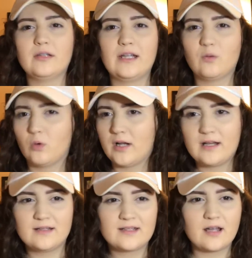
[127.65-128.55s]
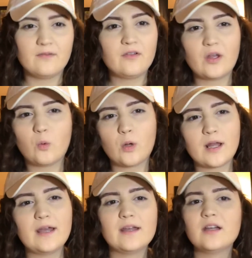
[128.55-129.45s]
like what I discovered, like what
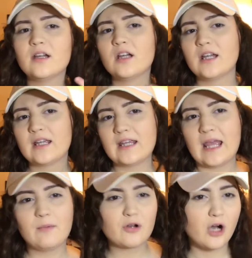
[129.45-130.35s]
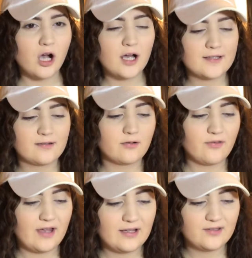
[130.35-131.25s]
I came across and all
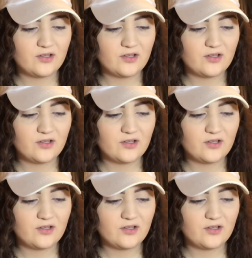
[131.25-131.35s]
that.